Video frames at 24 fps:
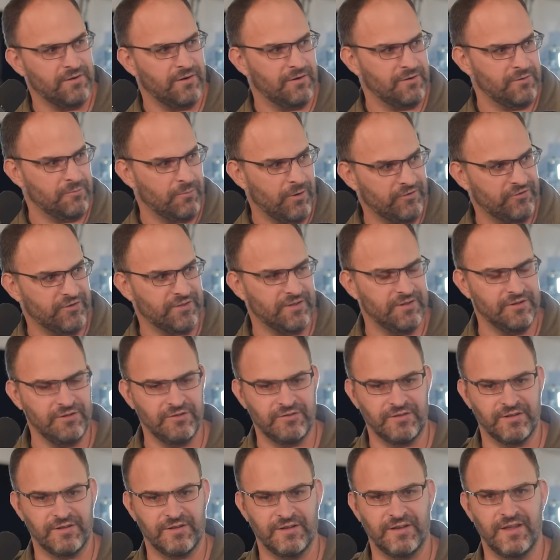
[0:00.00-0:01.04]
Are you watching the
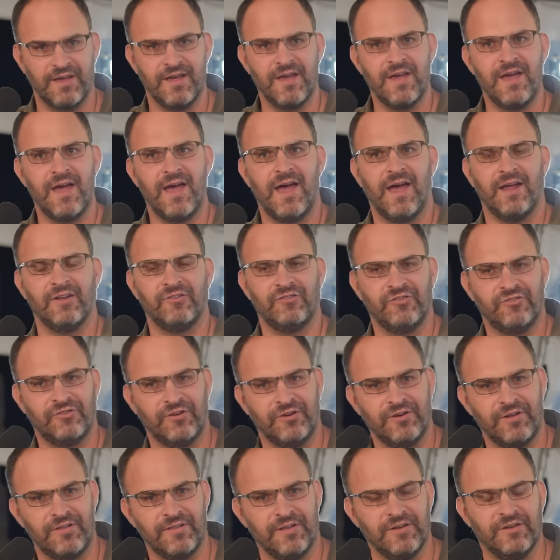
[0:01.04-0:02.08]
news? And she
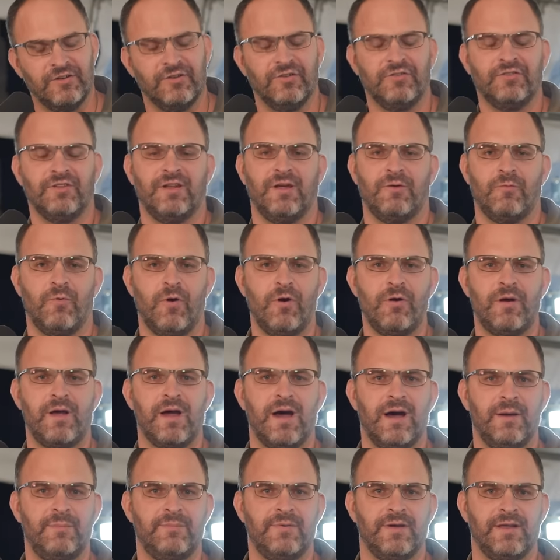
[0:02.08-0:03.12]
turned on the news, and I woke
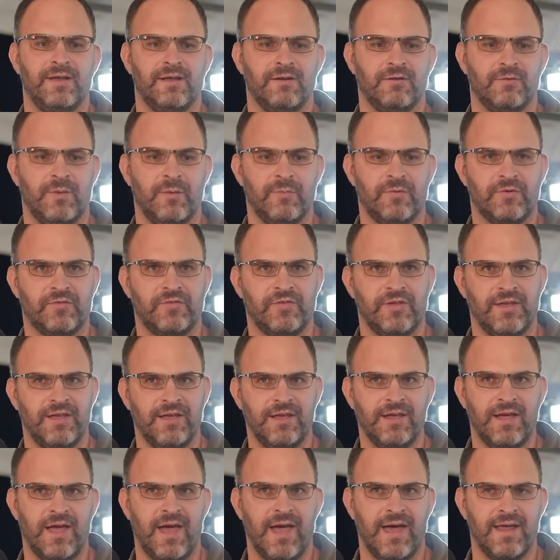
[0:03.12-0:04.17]
up, and I remember
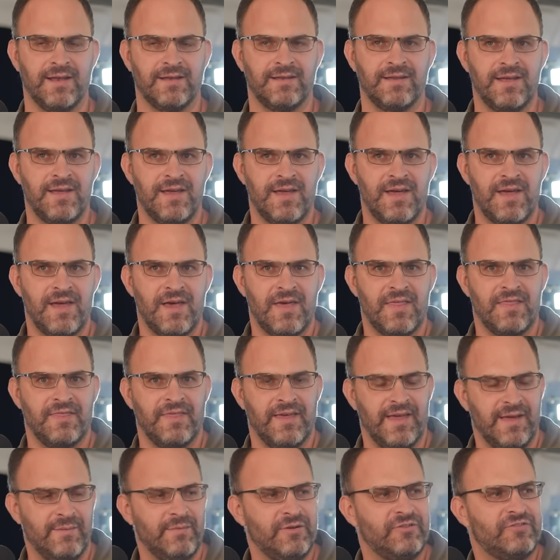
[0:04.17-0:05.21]
seeing, and
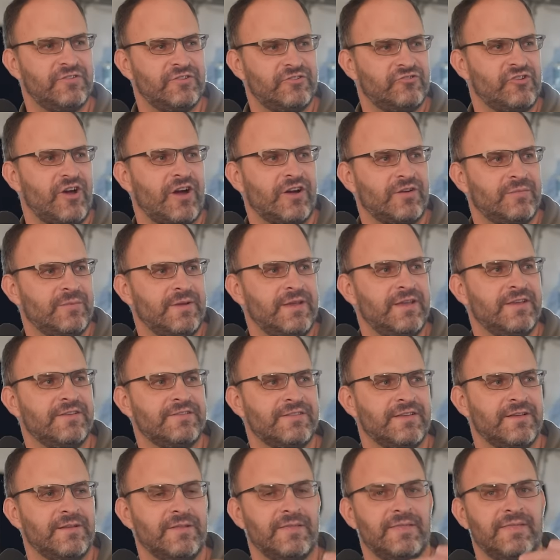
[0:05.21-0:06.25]
the image that shocked me is
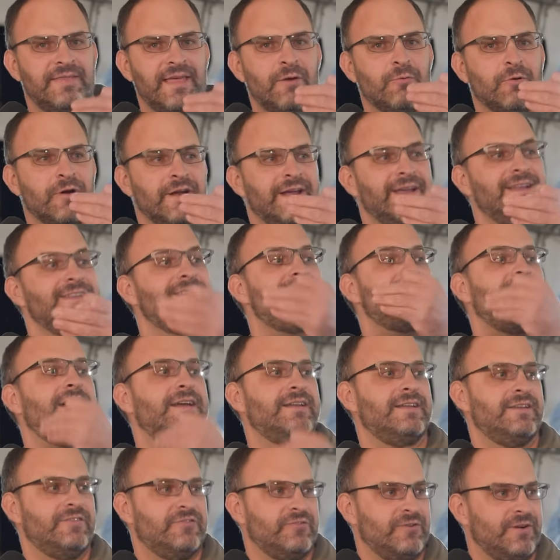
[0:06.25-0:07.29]
that they were
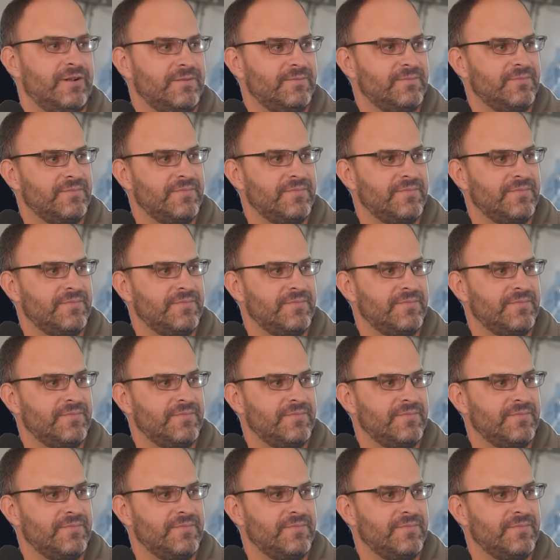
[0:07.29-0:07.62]
inside Israel.